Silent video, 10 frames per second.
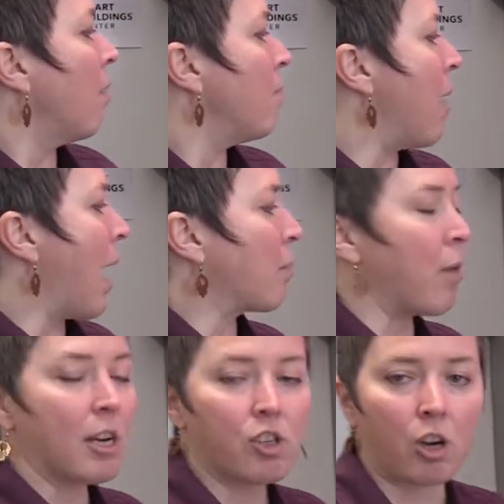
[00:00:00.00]
back
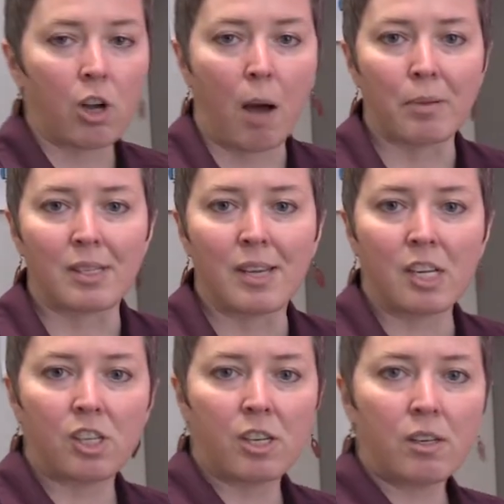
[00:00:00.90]
pressure
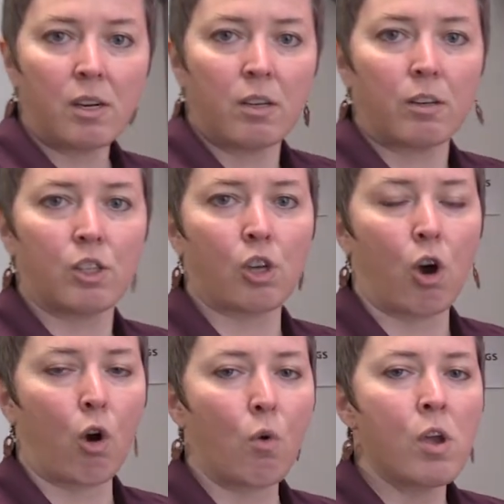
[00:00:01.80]
compensation.
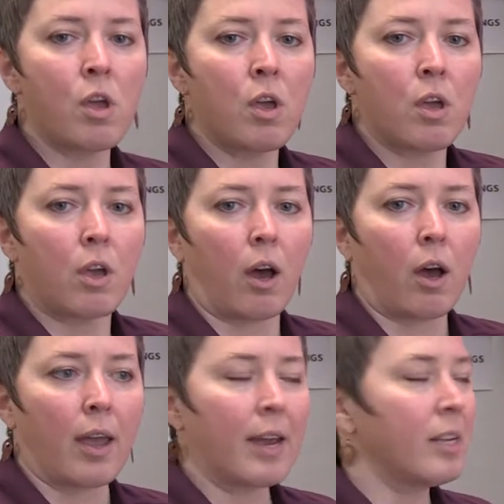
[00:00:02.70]
So
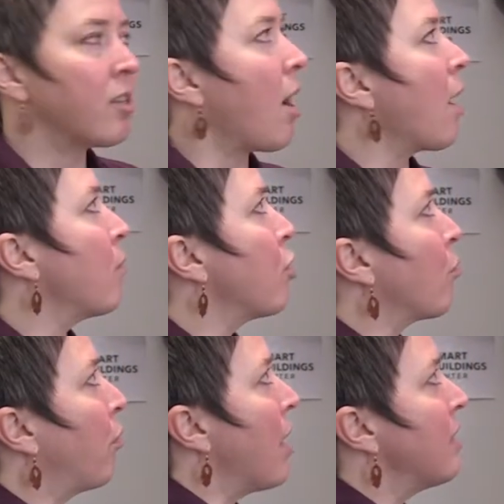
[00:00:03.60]
anytime you're
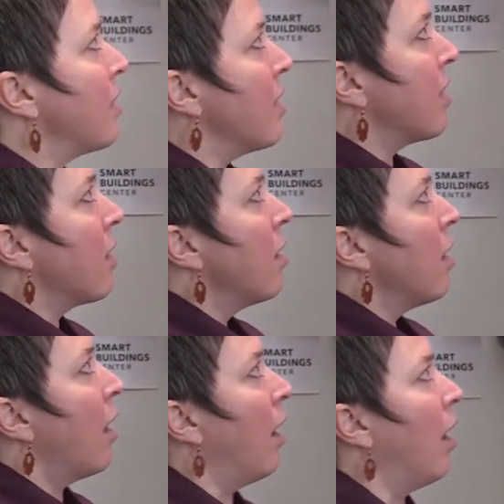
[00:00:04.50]
placing
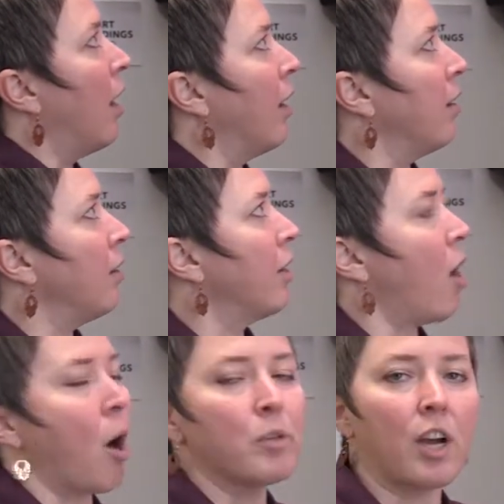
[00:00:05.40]
an
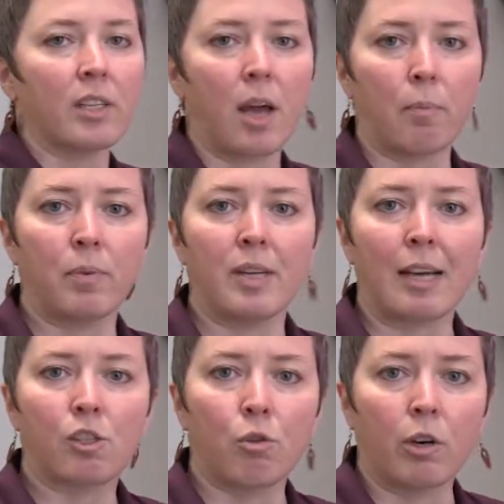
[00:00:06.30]
object up
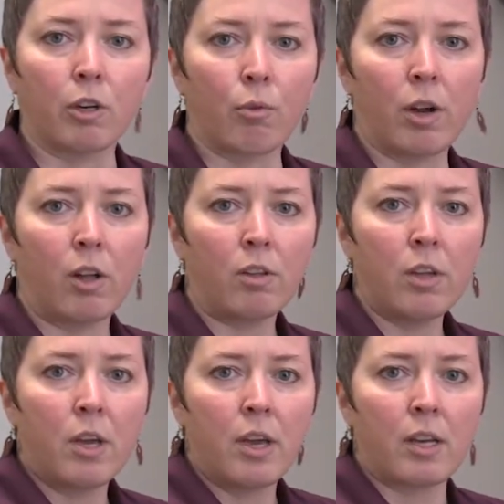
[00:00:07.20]
next to a grill,
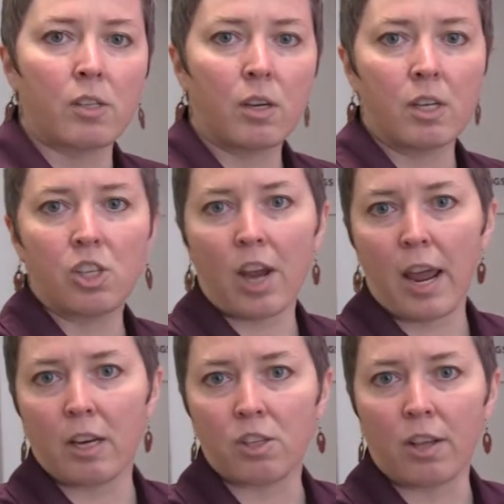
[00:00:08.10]
it's going to
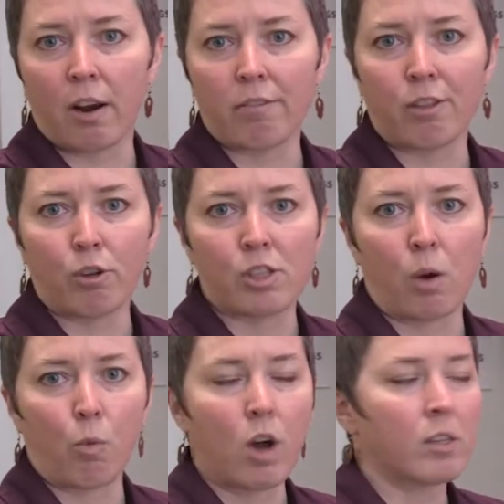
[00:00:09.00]
change the airflow
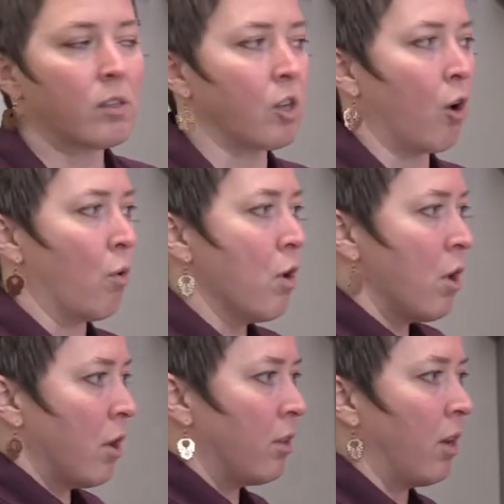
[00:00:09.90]
somewhat. So
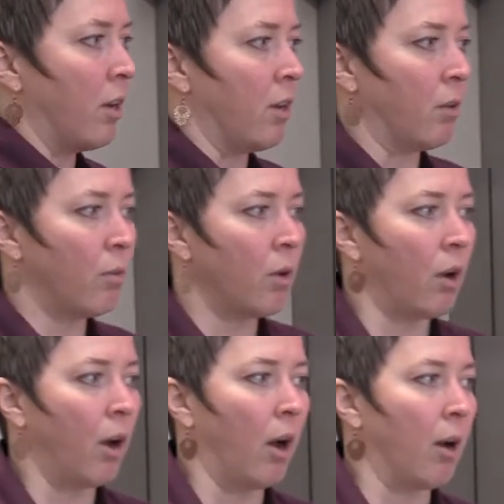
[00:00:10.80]

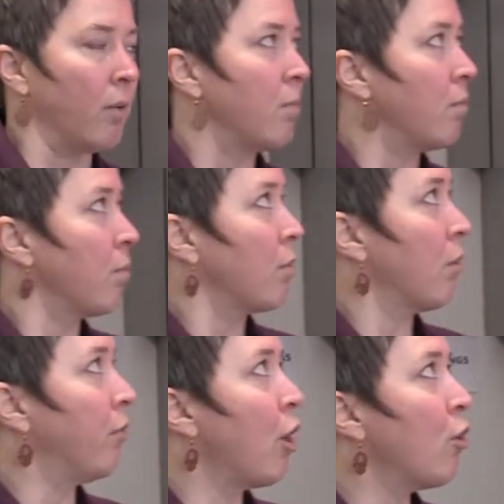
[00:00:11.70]
the
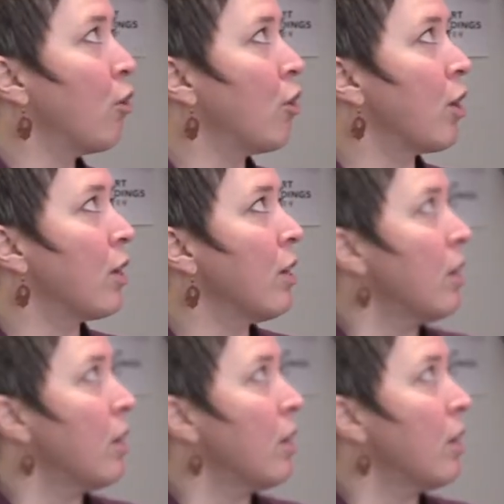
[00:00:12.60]
flow hood